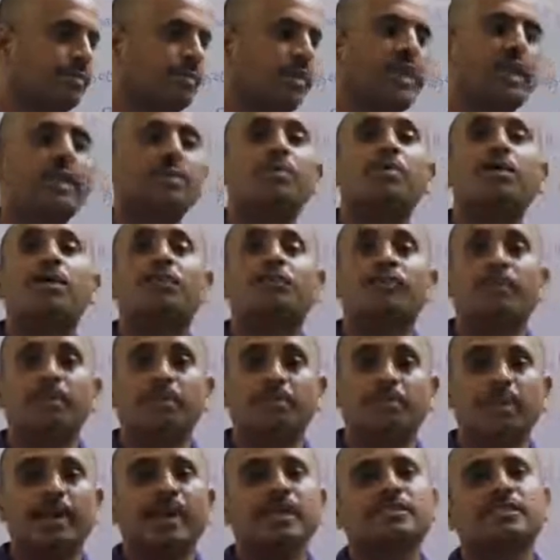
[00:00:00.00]
made up of
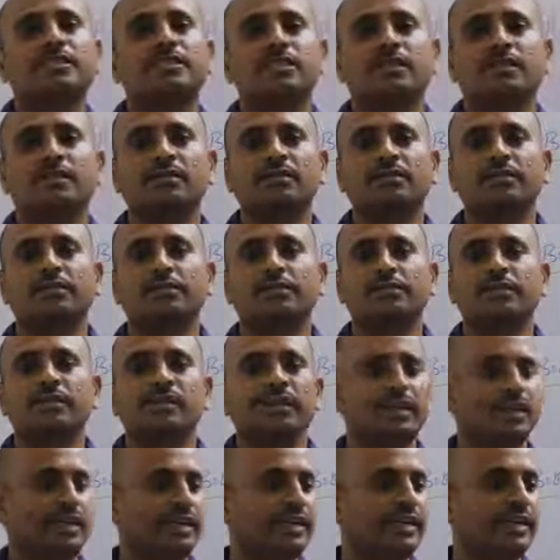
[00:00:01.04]
a plastic. So
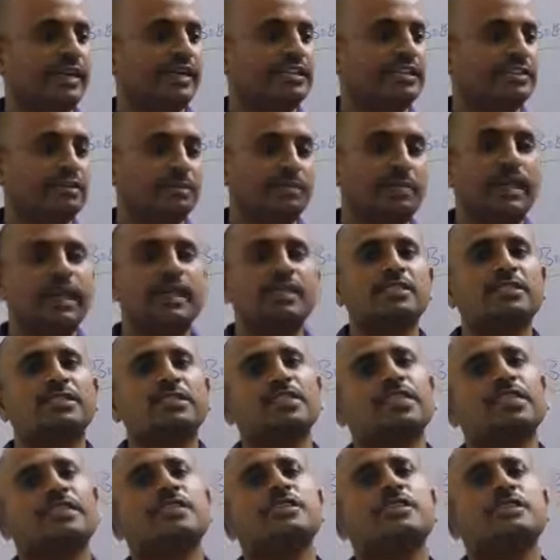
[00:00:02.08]
it contains
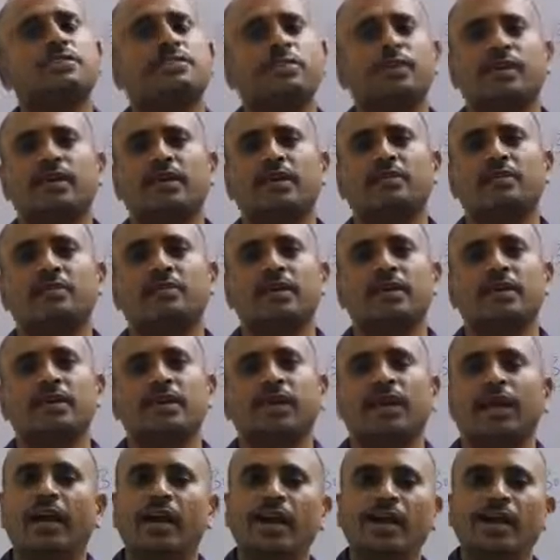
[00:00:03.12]
plastic in its body.
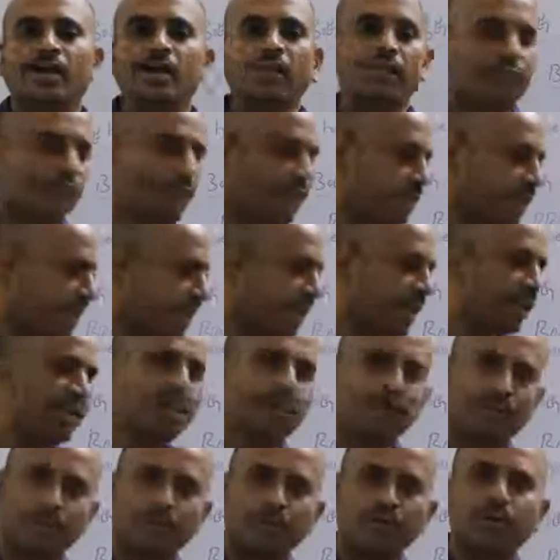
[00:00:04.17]
And if you take
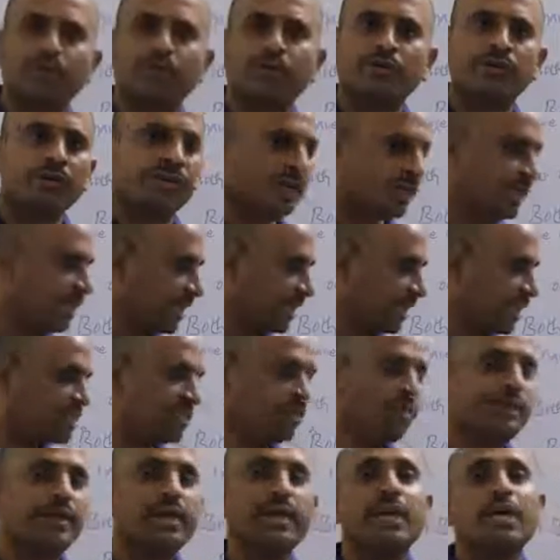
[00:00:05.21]
a book, it
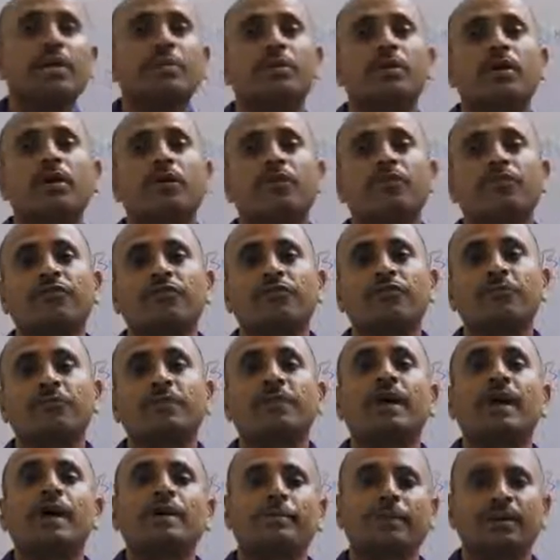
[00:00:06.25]
is made up of
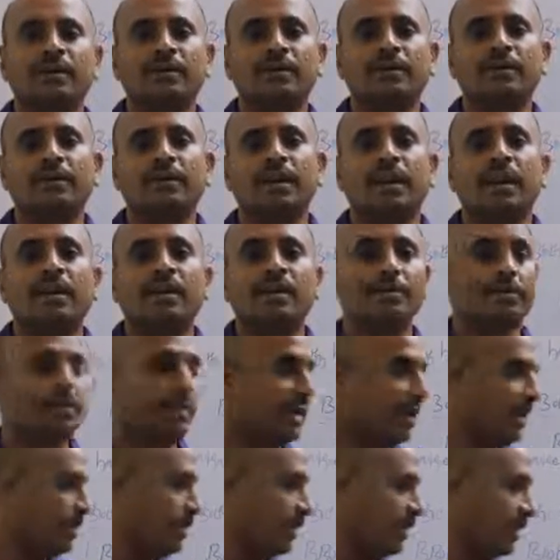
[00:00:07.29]
paper, and the
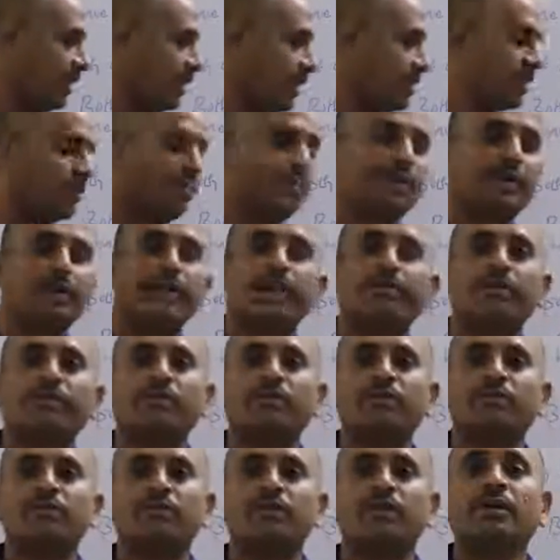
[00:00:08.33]
paper is made
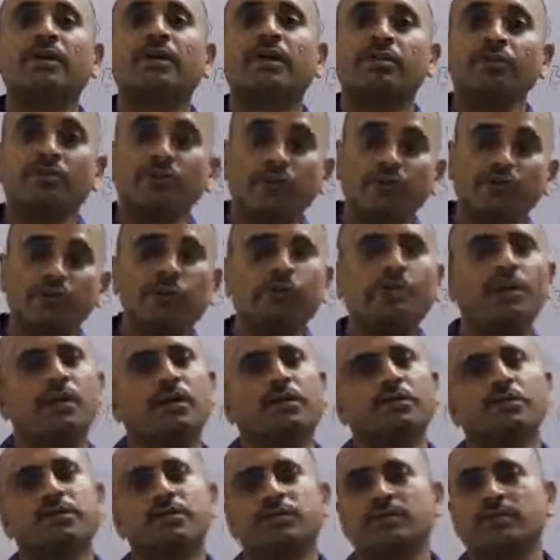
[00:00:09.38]
from wood
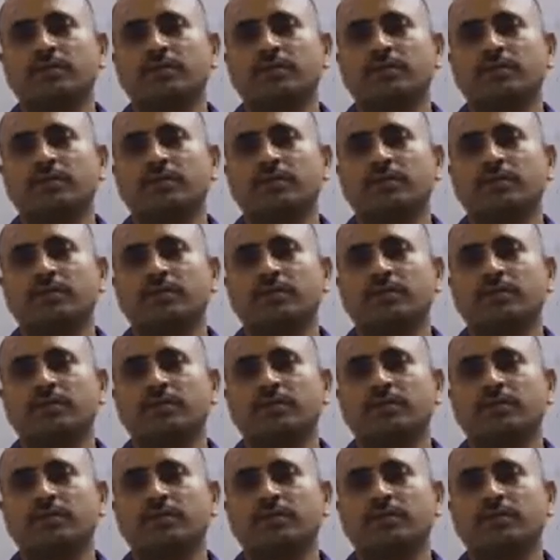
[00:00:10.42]
pulp.